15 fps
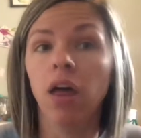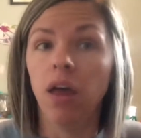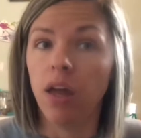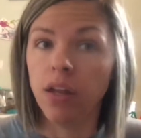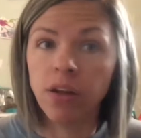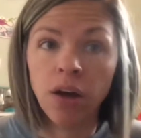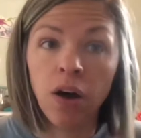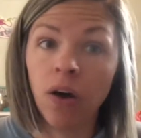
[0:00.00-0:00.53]

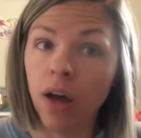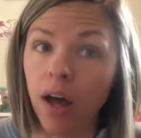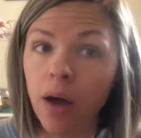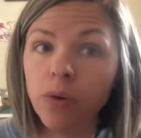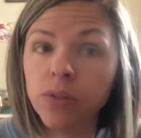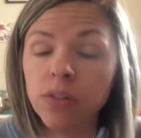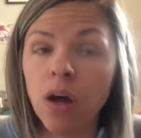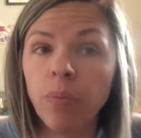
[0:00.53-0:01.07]
And y'all, I
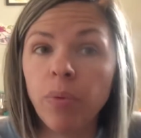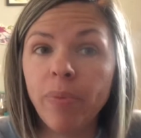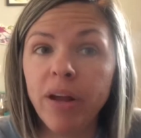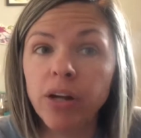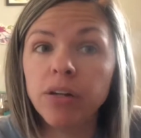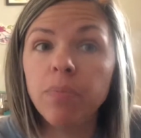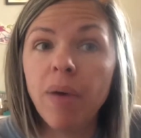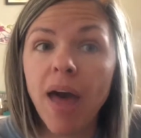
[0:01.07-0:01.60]
was not
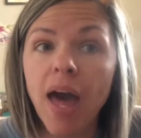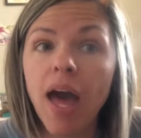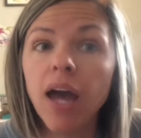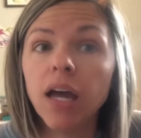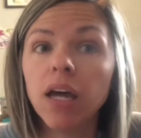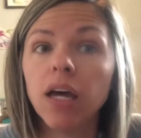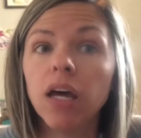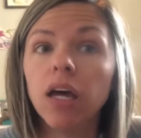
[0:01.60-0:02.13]
prepared to
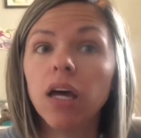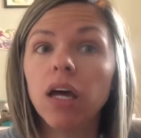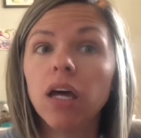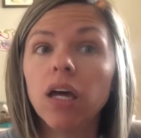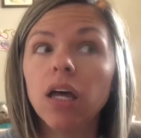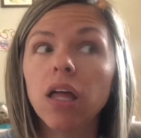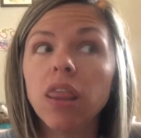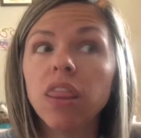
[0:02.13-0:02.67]
pack
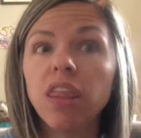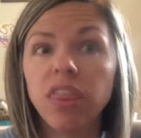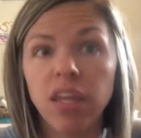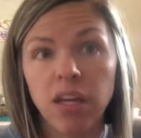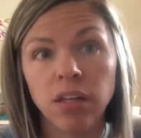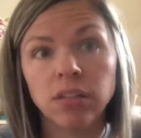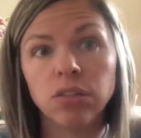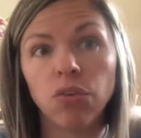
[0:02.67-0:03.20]
the
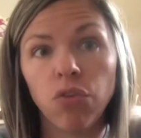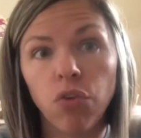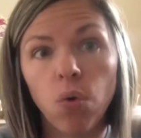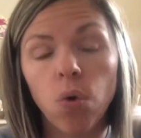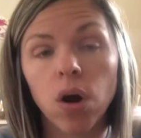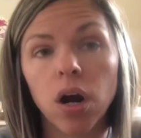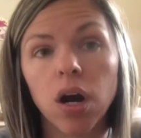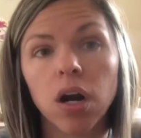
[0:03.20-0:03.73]
things
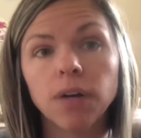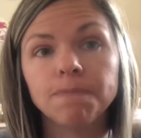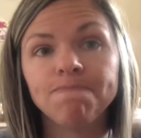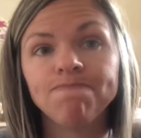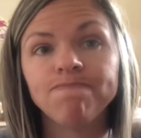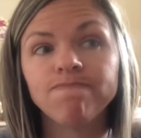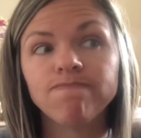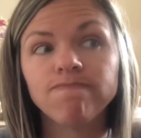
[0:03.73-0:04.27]
for
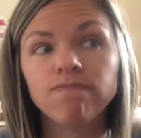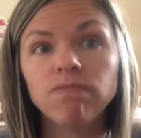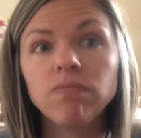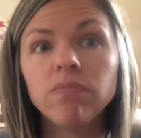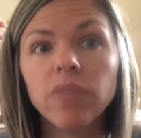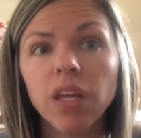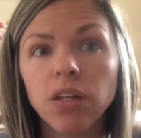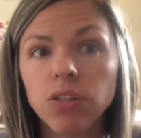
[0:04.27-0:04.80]

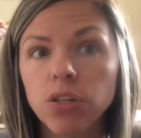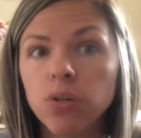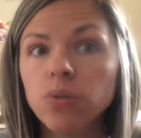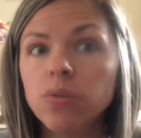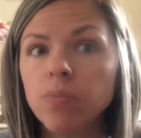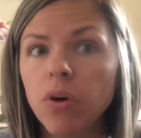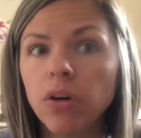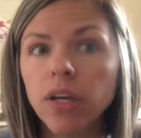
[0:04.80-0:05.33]
2
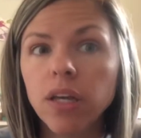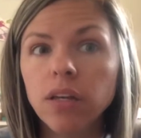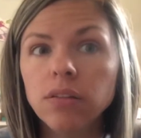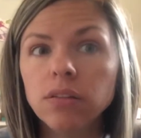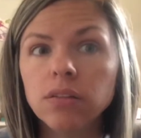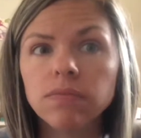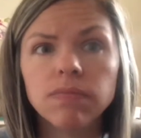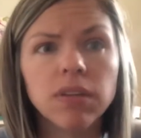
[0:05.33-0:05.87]
small
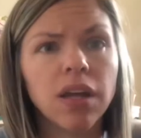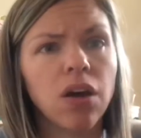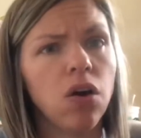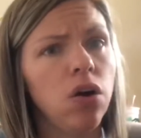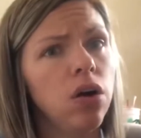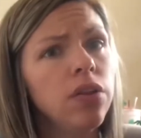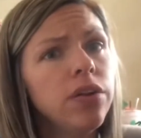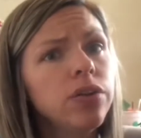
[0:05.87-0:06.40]
kids, like
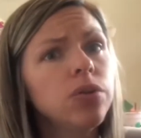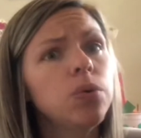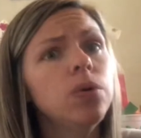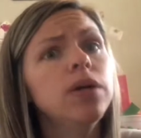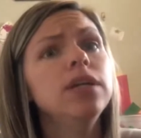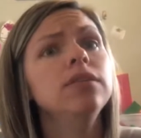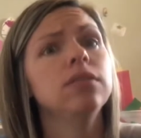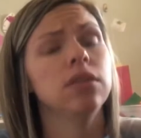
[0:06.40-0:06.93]
all their
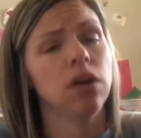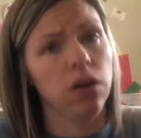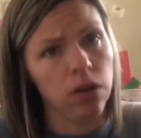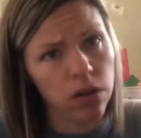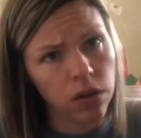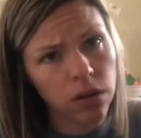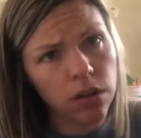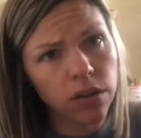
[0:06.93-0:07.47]
toys and
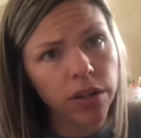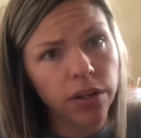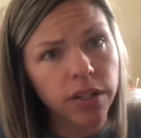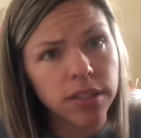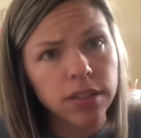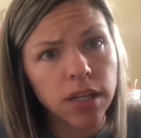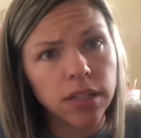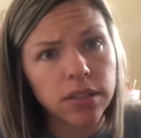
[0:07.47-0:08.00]
all their
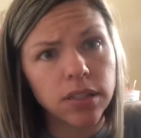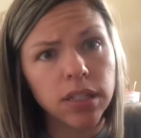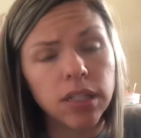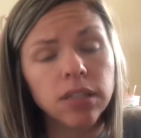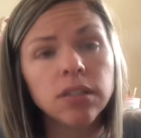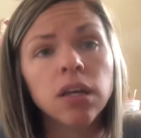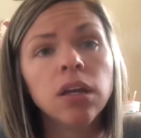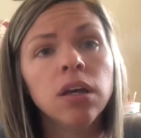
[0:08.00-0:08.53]
necessities.